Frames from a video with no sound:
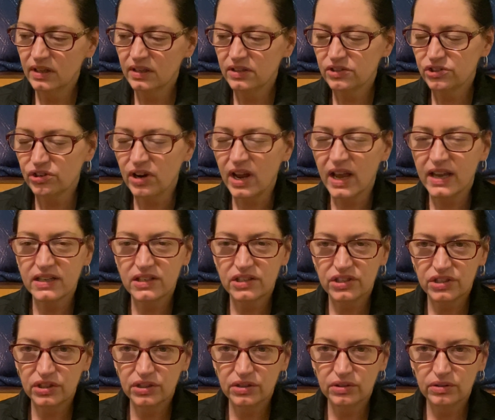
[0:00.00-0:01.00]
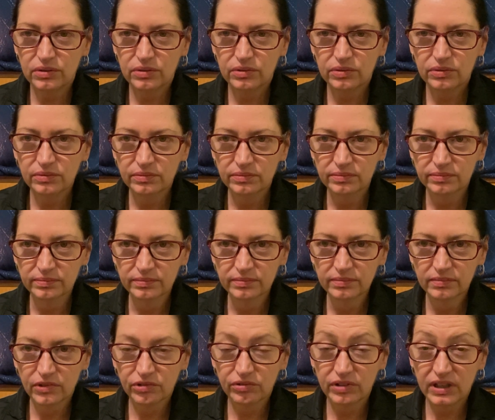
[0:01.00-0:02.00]
Try to
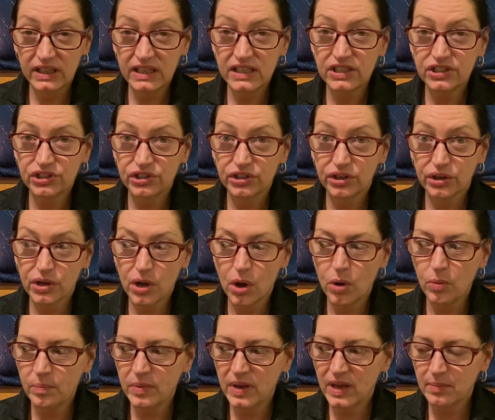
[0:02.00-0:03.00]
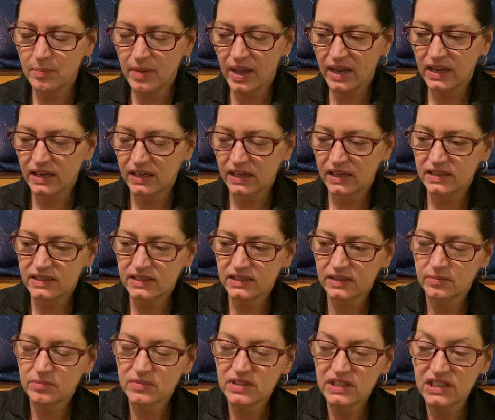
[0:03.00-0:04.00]
release your coping
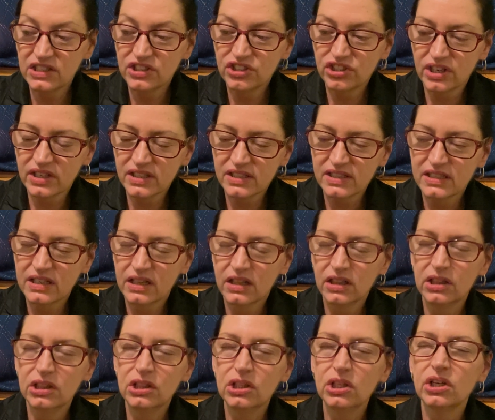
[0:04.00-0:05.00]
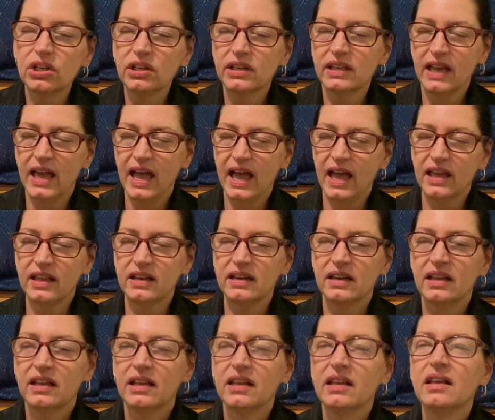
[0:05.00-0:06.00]
mechanisms and just look at
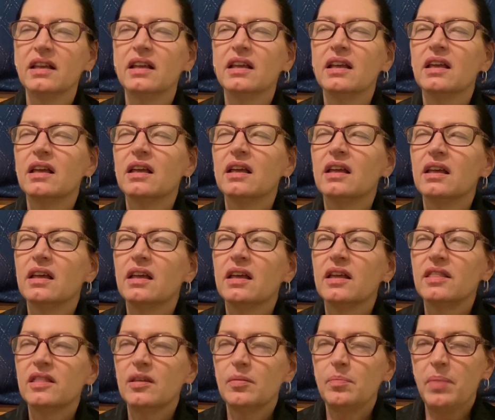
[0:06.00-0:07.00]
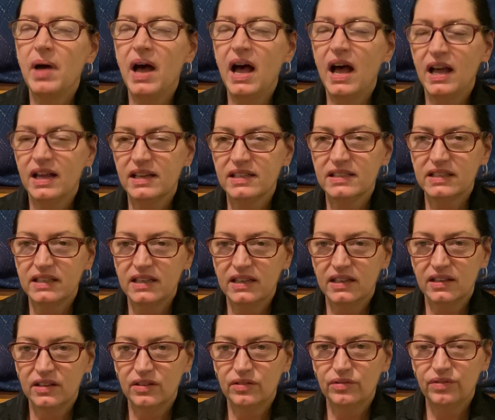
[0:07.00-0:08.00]
the
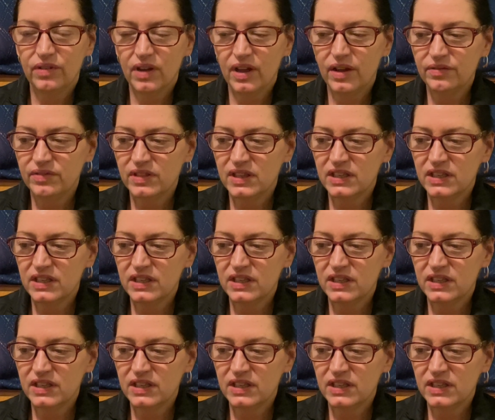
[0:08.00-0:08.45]
positive of